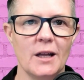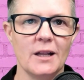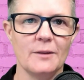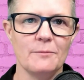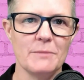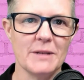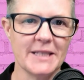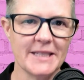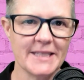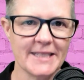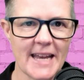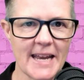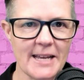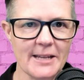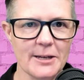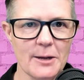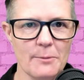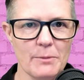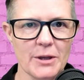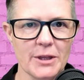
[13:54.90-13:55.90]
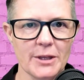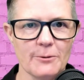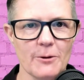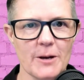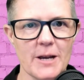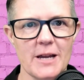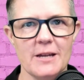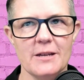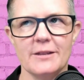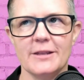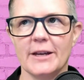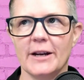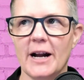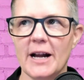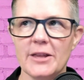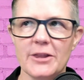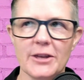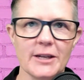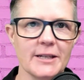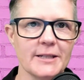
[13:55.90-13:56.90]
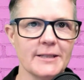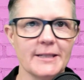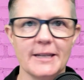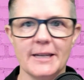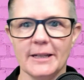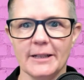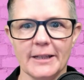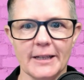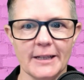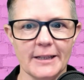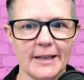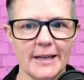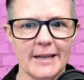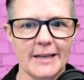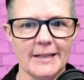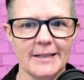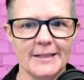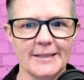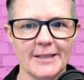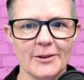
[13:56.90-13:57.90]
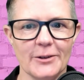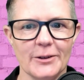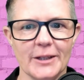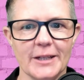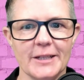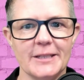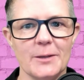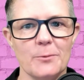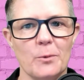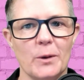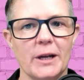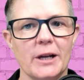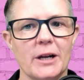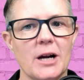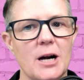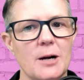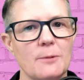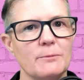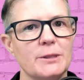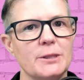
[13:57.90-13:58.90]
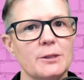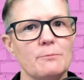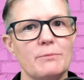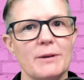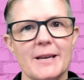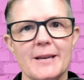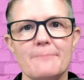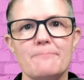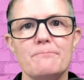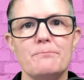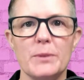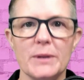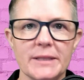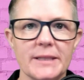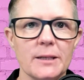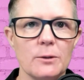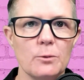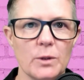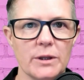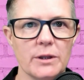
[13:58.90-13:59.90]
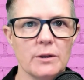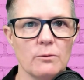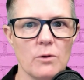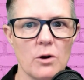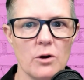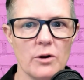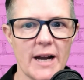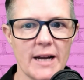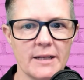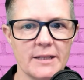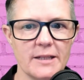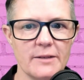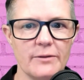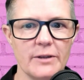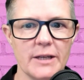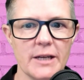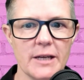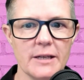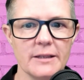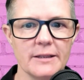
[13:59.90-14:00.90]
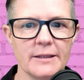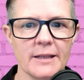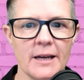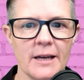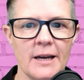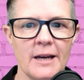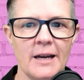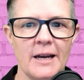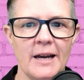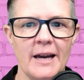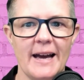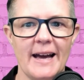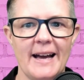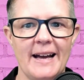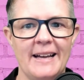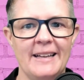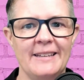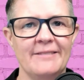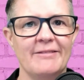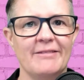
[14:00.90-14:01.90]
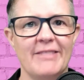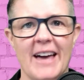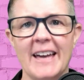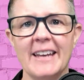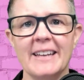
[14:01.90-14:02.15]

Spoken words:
mistake number 3 that I think is killing leads on LinkedIn when it comes to being busy with the wrong activities. And that